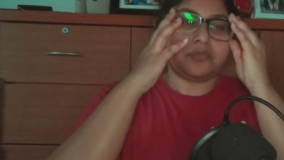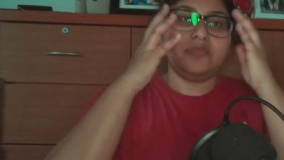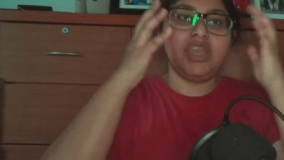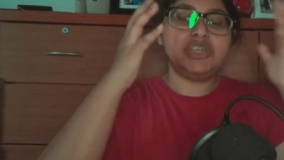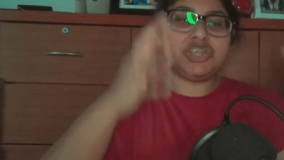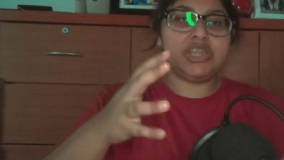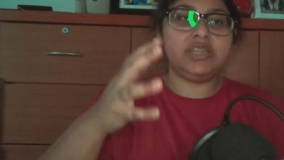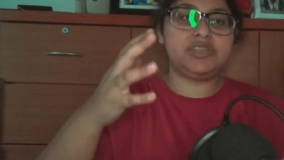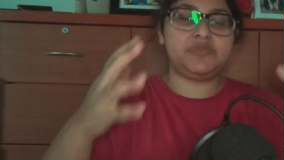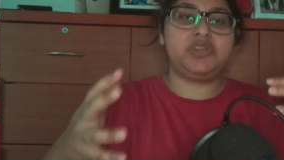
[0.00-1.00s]

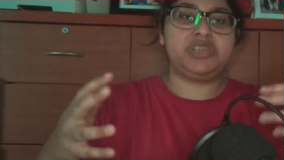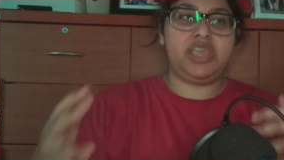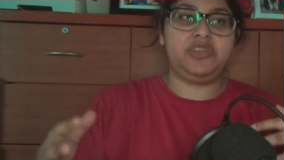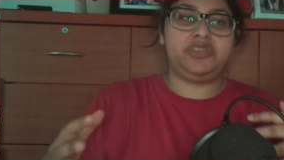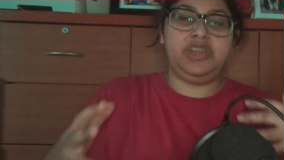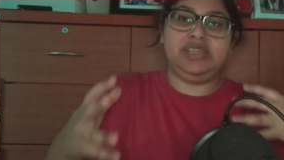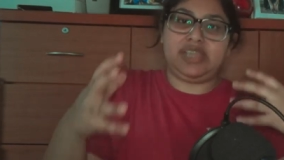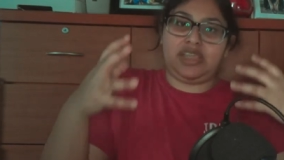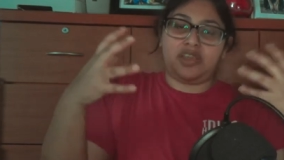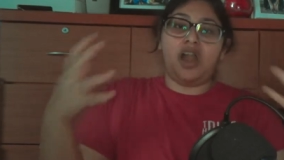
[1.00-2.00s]
Jean Smart's character is,
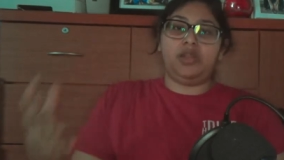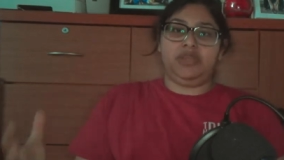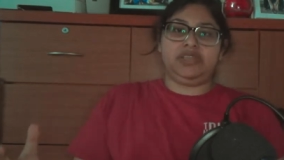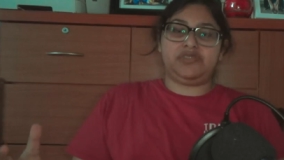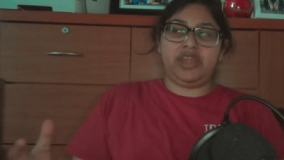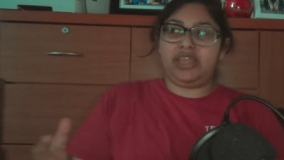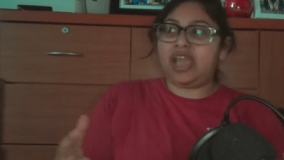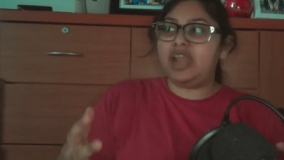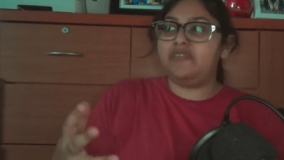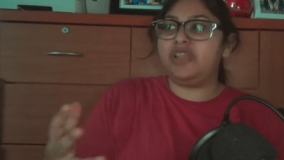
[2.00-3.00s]
like, a columnist, right? Like,
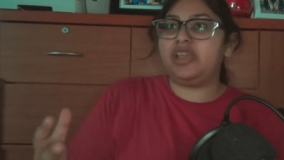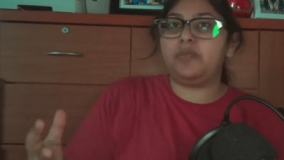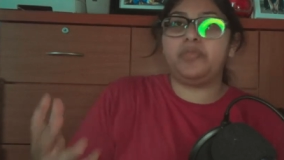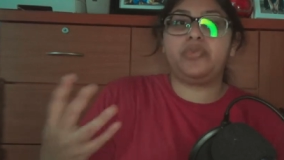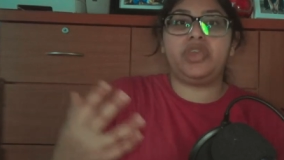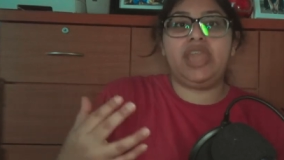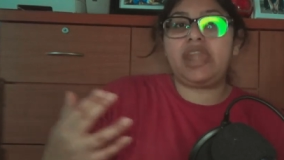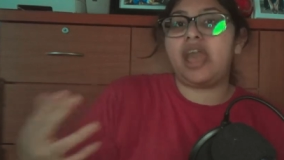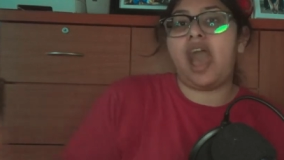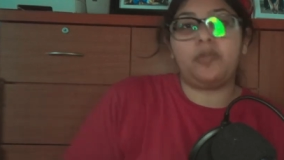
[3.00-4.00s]
kind of like a pre-Hedda
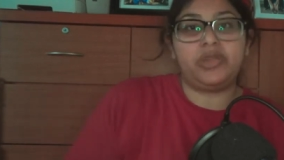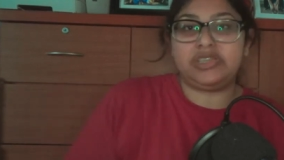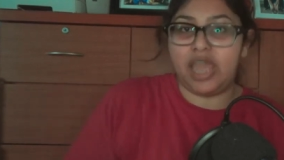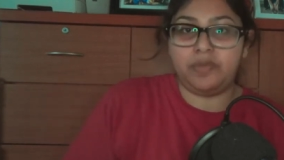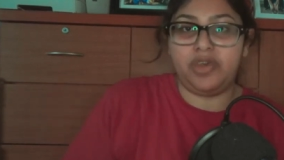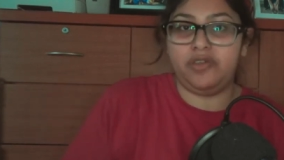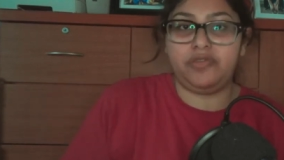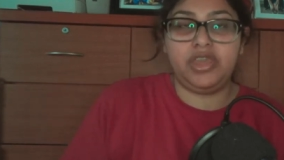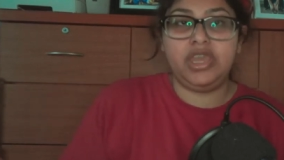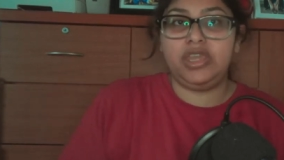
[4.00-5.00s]
Halper type of,
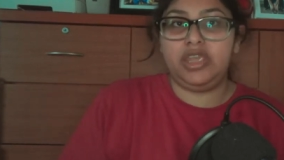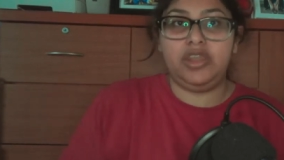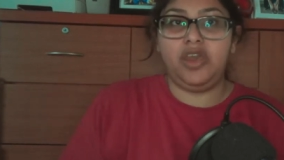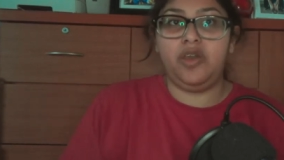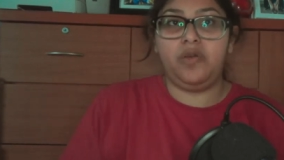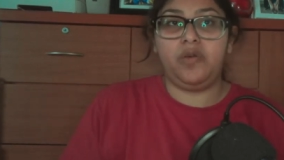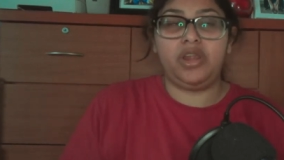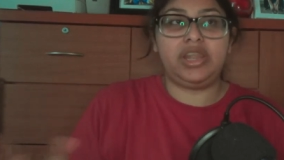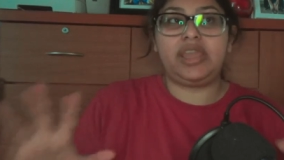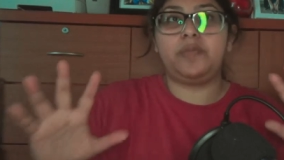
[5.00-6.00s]
you know, or
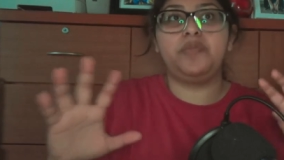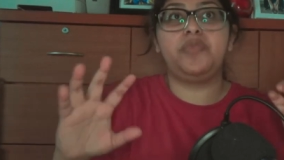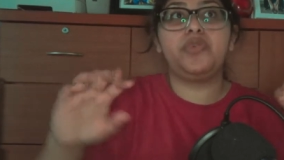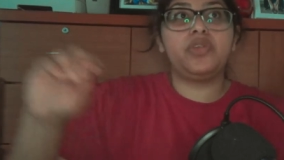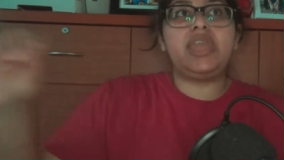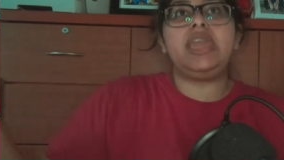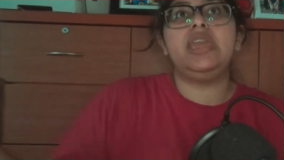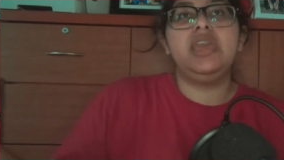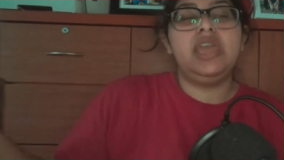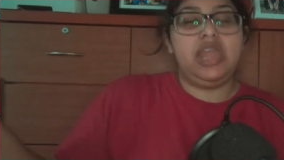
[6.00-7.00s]
like a
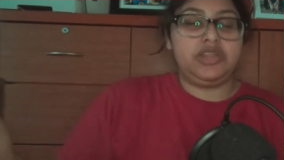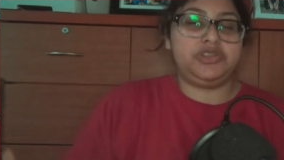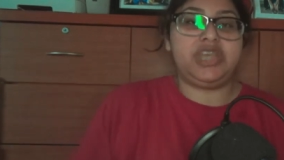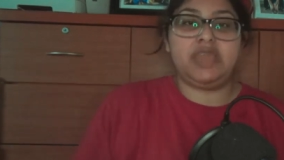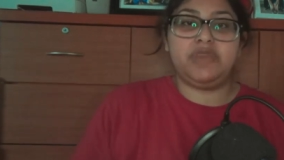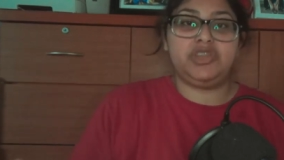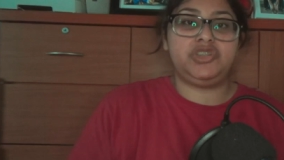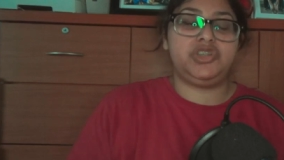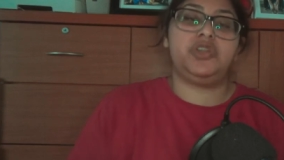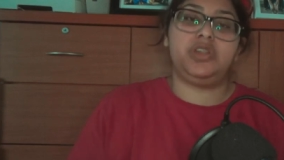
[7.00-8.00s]
pre-entertainment
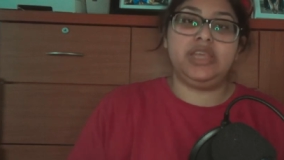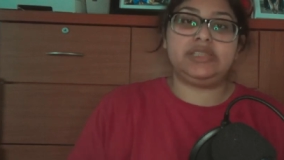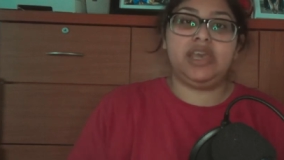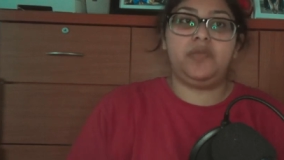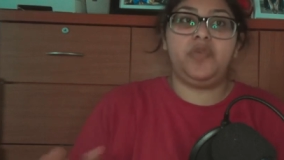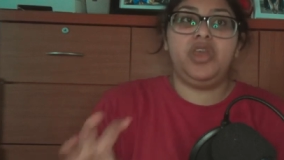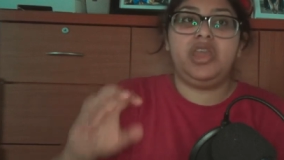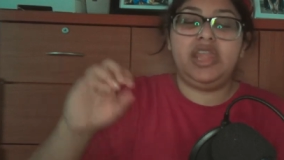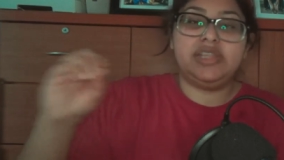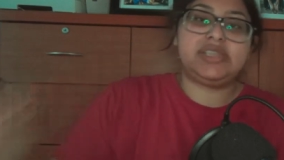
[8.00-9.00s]
journalism
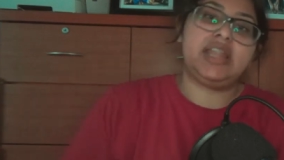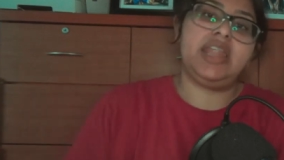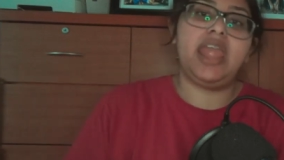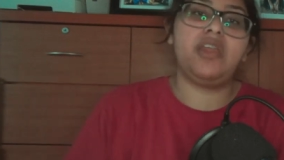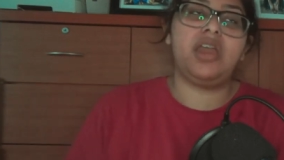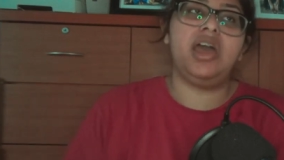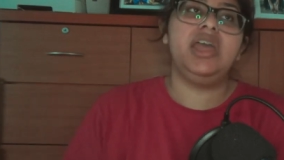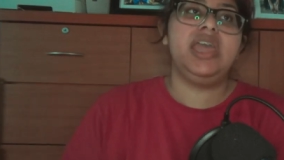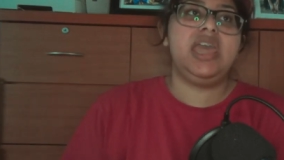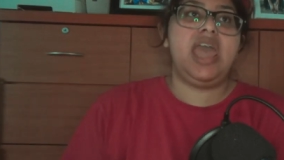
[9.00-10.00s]
in the silent era.
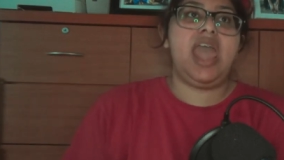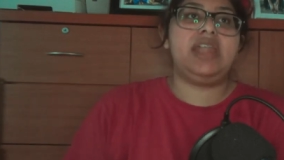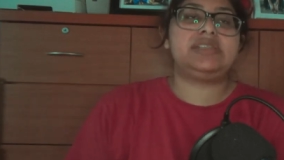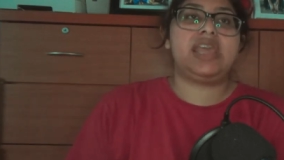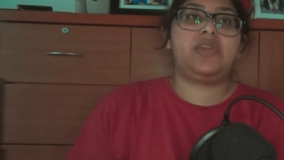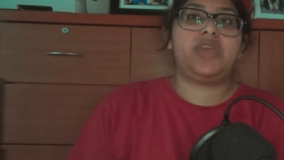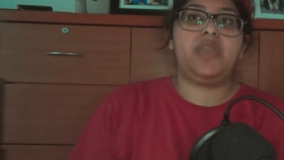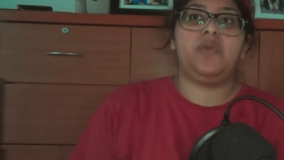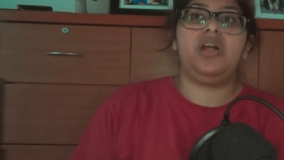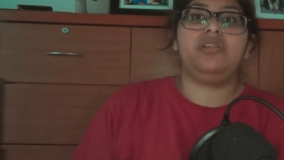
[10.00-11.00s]
And it's like, okay,
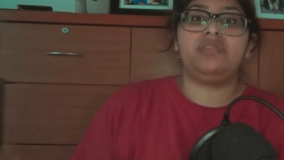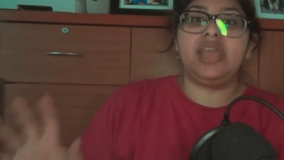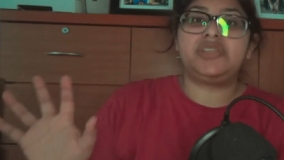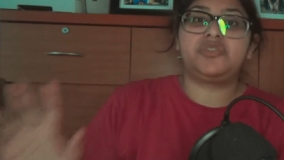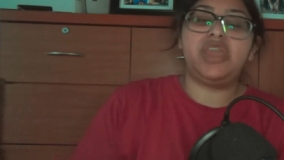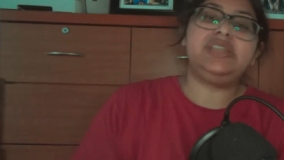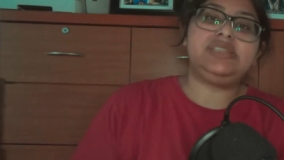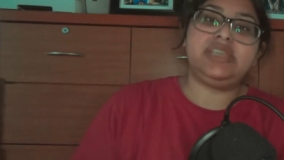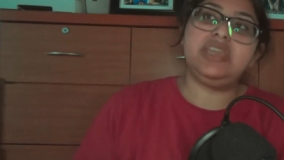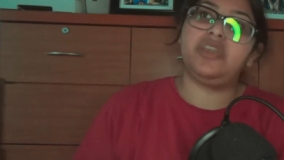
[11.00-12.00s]
well, it's great
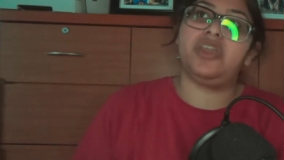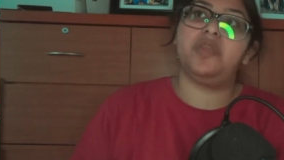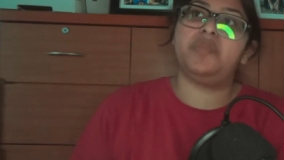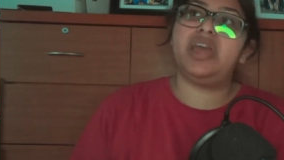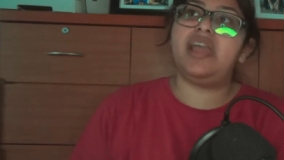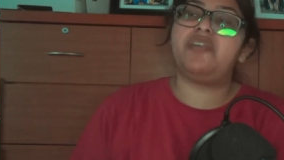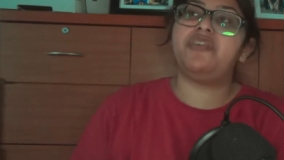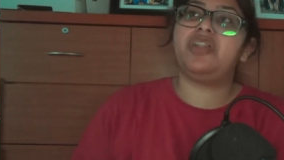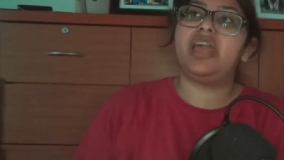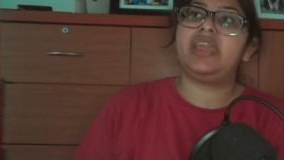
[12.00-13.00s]
seeing her, but I
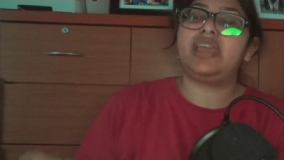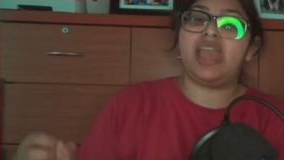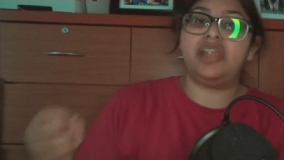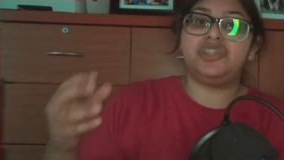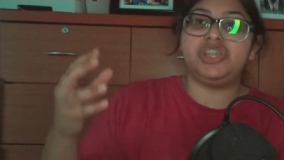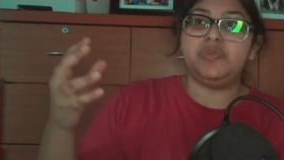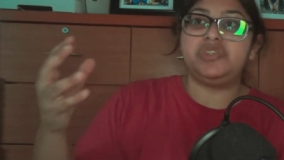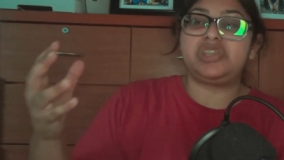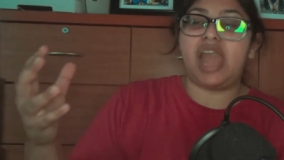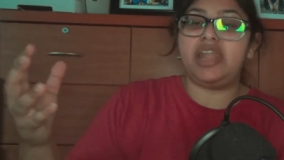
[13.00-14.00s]
felt like, again, she
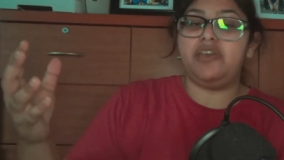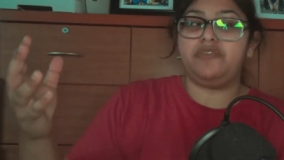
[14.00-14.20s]
was kind of